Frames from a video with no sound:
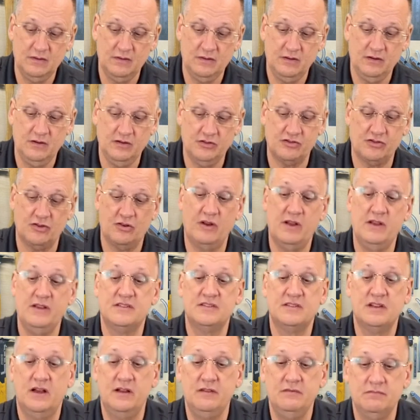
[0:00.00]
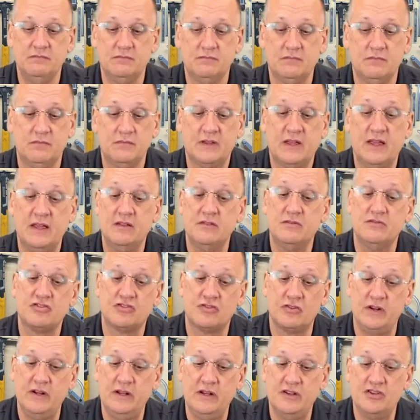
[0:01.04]
Here's our A side. Again,
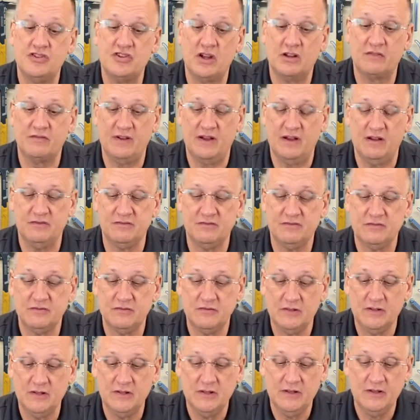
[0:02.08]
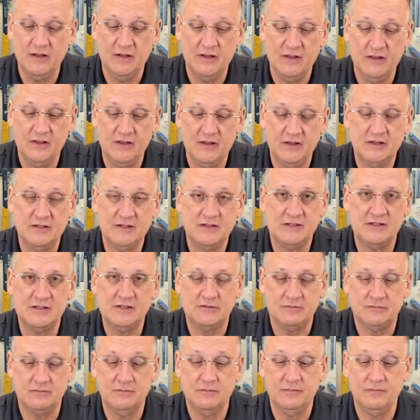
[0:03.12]
screen and check valve.
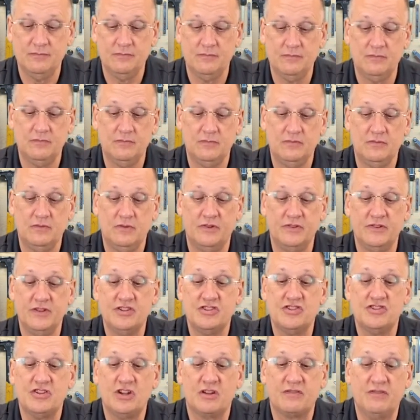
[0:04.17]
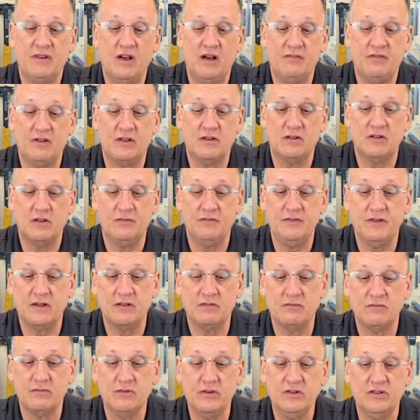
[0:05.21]
Now, on this check valve, I don't know if you can
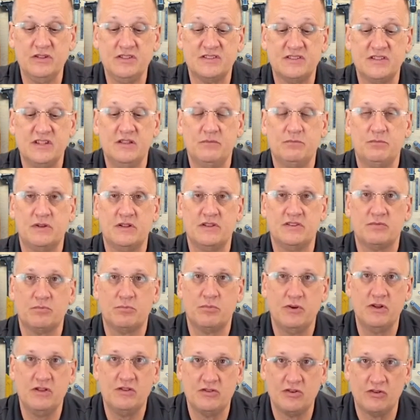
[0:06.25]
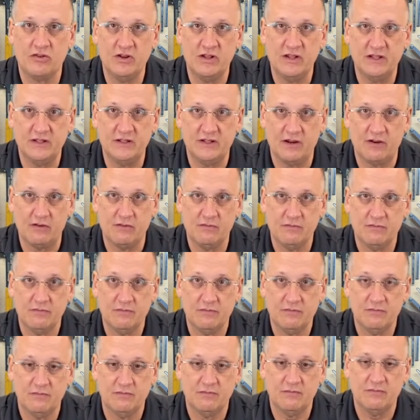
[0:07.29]
really see it, but it's pretty dirty in there,
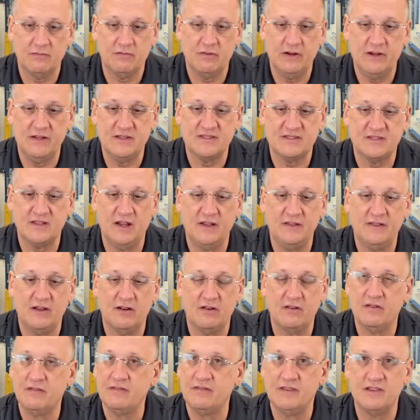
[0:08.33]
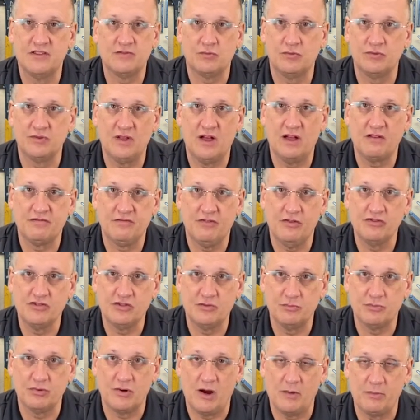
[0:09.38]
right inside there. This will not
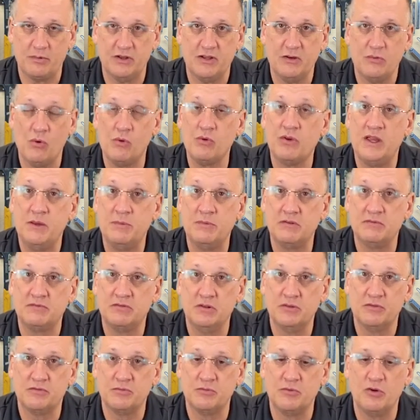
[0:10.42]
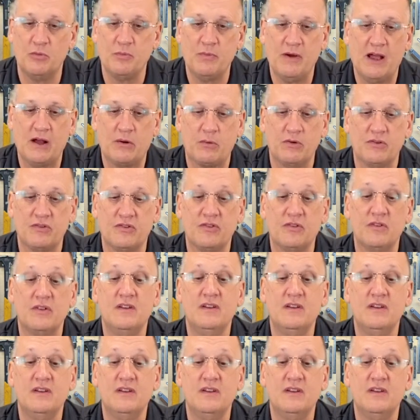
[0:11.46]
function properly. It won't keep the fluid from going backwards.